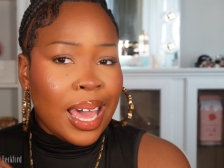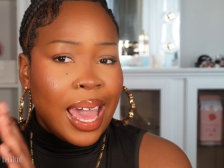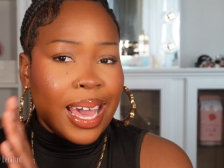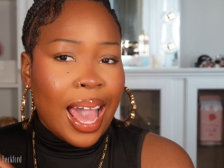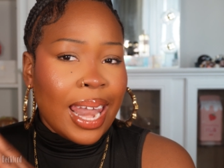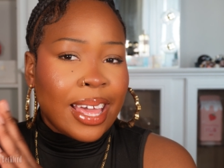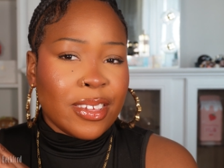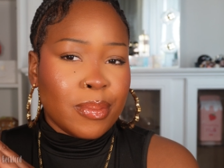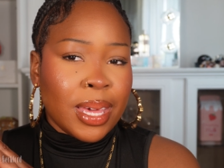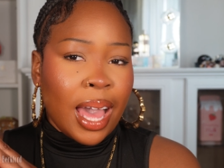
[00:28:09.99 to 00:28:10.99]
it kind of
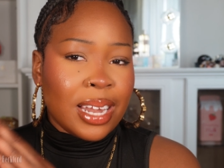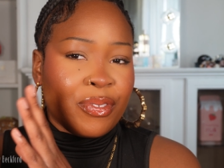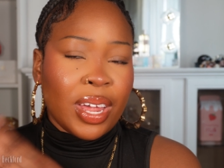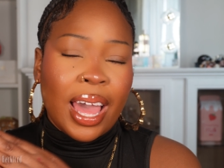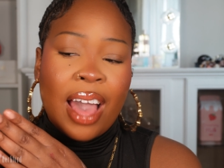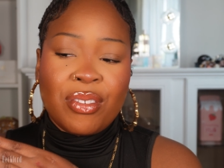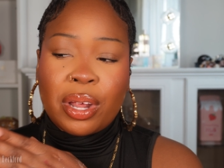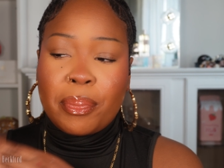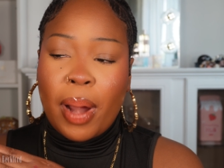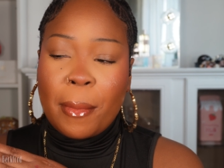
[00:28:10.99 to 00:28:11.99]
gives me. I just feel like I have a
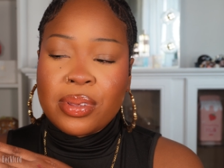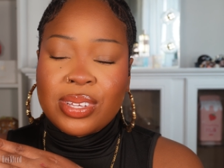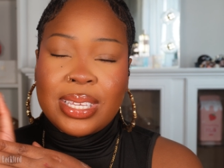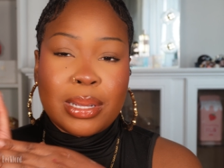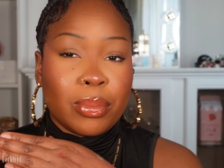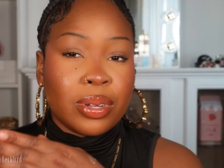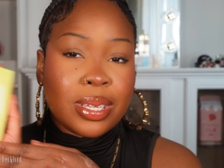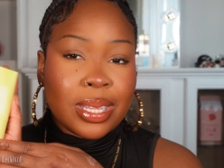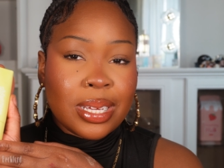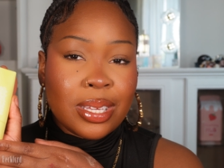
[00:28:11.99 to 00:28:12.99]
lot of primers that's similar
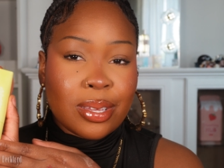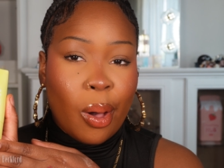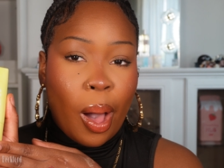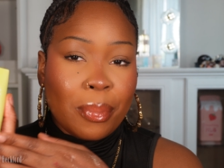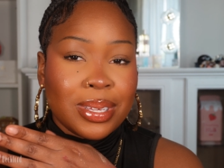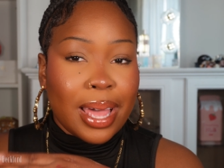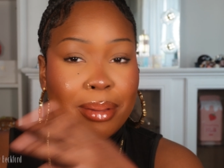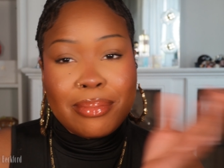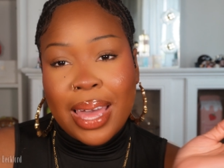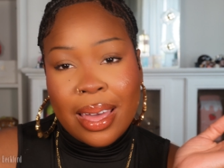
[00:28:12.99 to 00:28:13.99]
to this, so I'm just like,
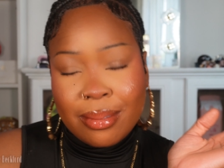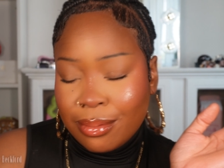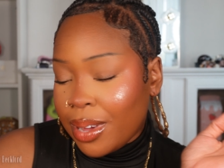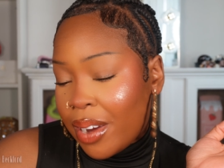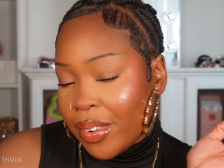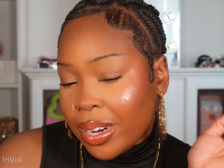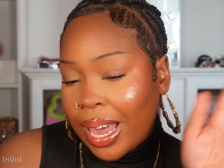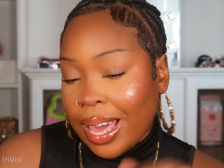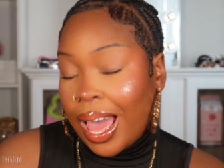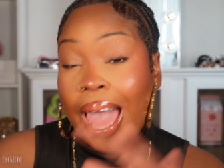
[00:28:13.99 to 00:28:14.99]
meh, whatever.
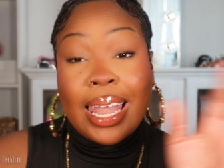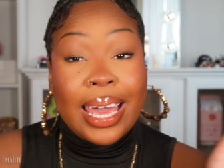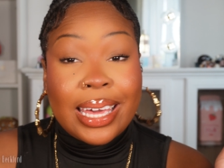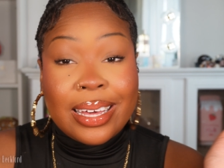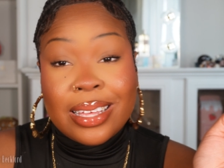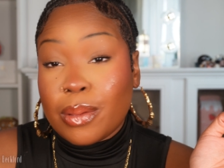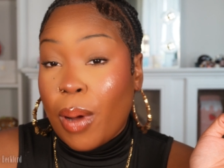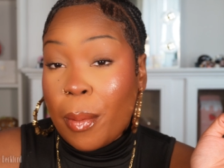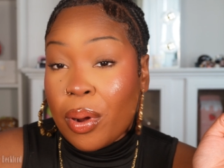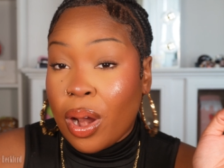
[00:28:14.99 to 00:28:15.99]
Like I like it. It's a
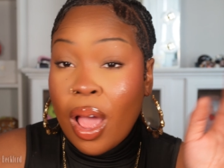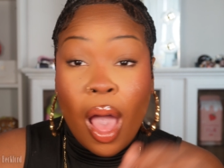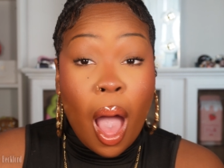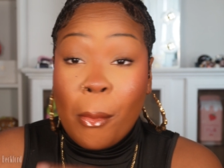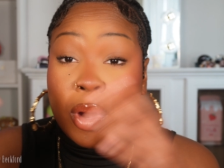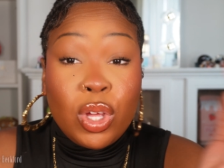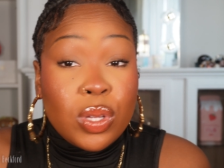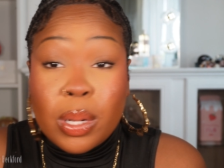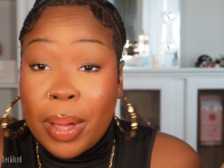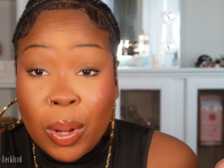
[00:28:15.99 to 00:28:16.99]
primer. I'm gonna
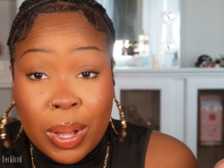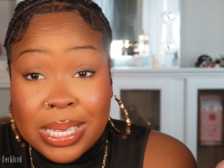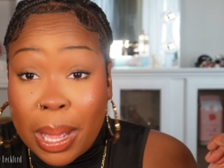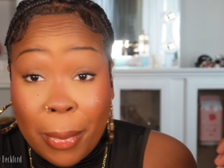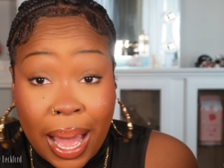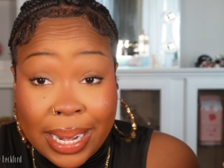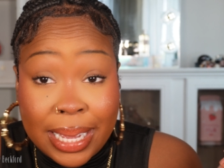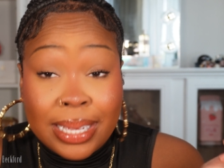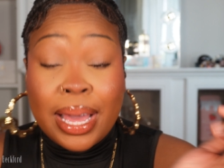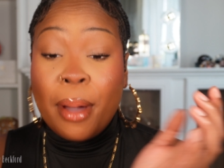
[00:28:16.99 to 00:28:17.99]
use it up anyway because I bought
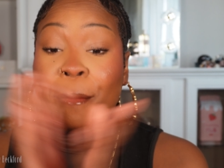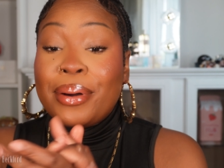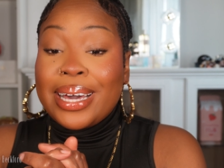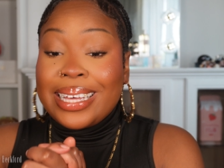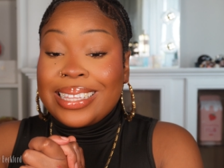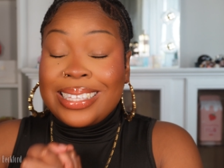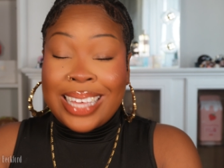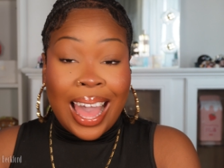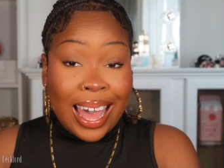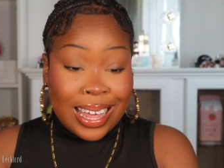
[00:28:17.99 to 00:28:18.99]
it. But
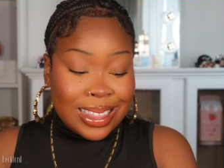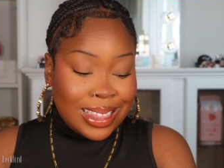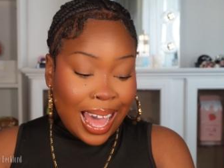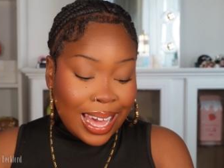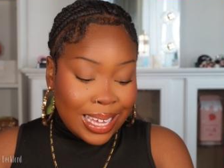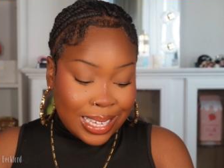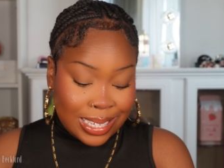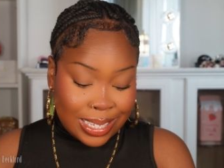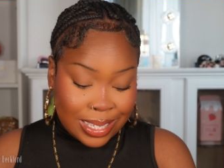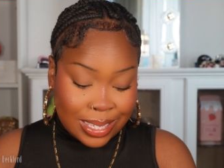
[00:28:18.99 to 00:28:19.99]
yeah, that
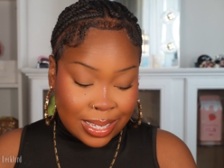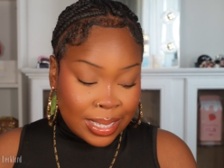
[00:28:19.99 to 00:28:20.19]
is